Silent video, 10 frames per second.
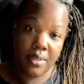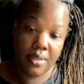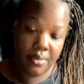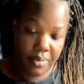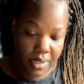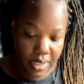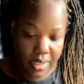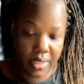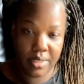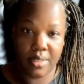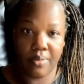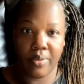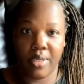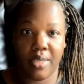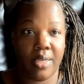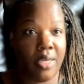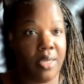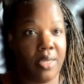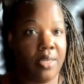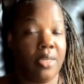It'll be in the link somewhere.
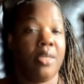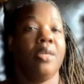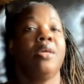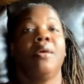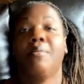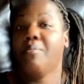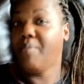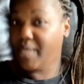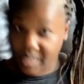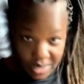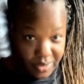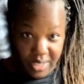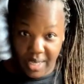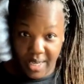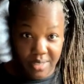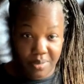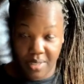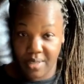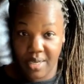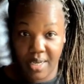And be sure to catch me on
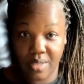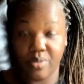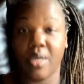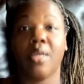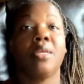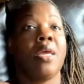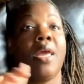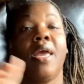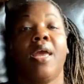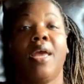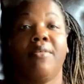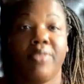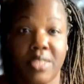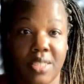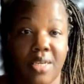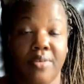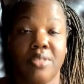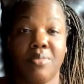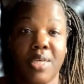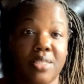the next one. Hey, Visionaries,
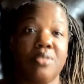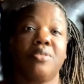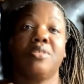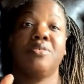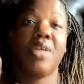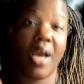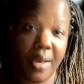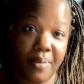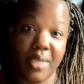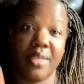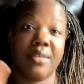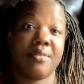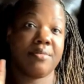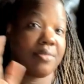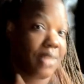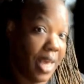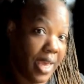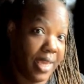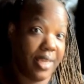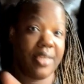make sure you comment,
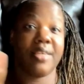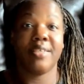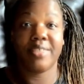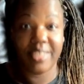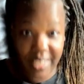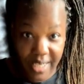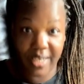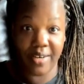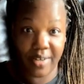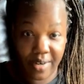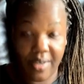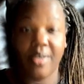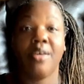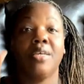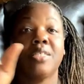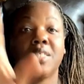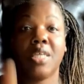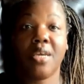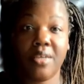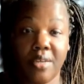like, share.
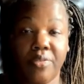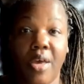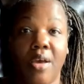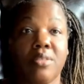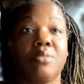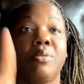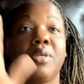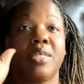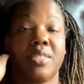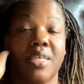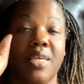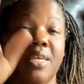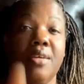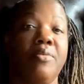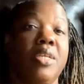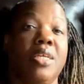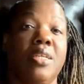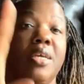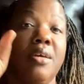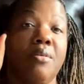Share your thoughts, because again, we need to
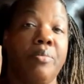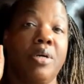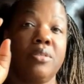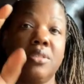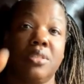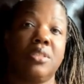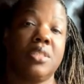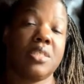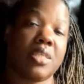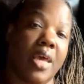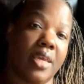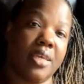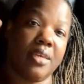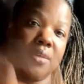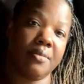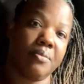help posters just like him